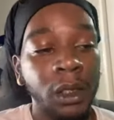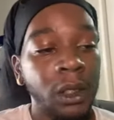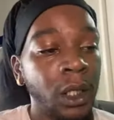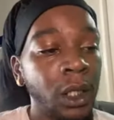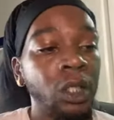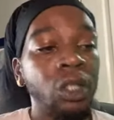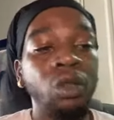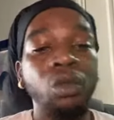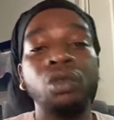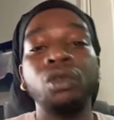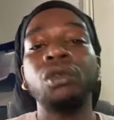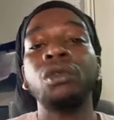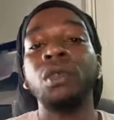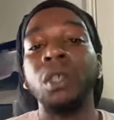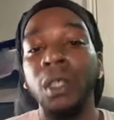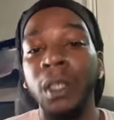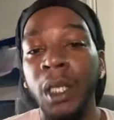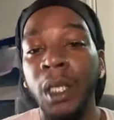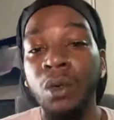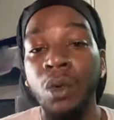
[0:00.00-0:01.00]
they gonna do
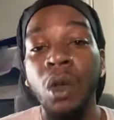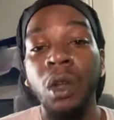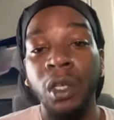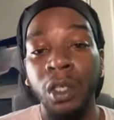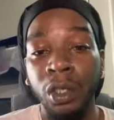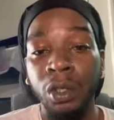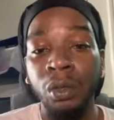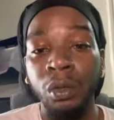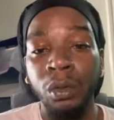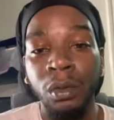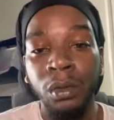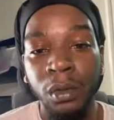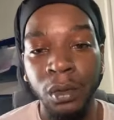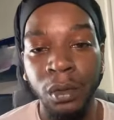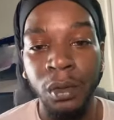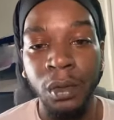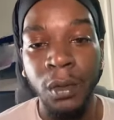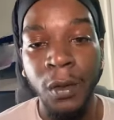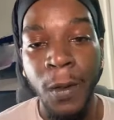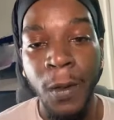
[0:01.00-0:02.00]
what they wanna do.
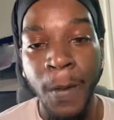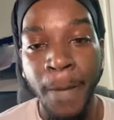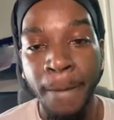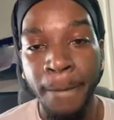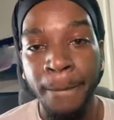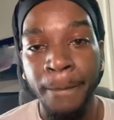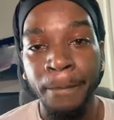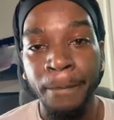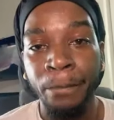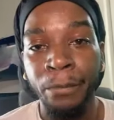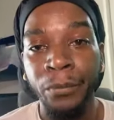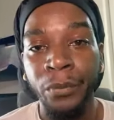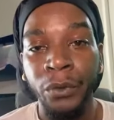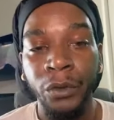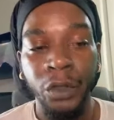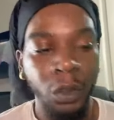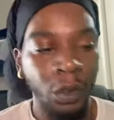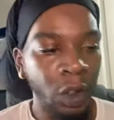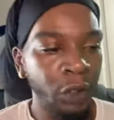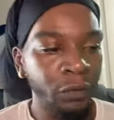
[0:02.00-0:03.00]

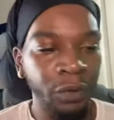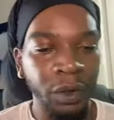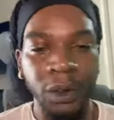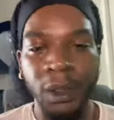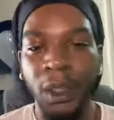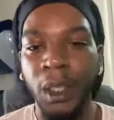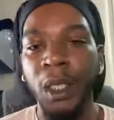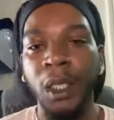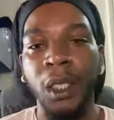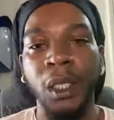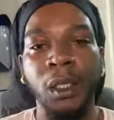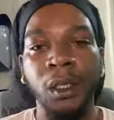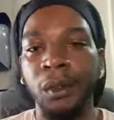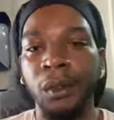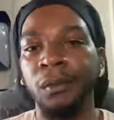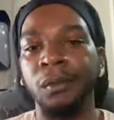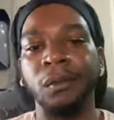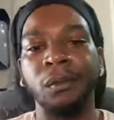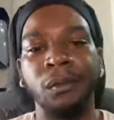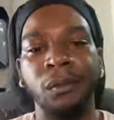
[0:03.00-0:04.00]
So
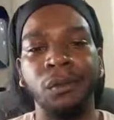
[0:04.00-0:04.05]
everything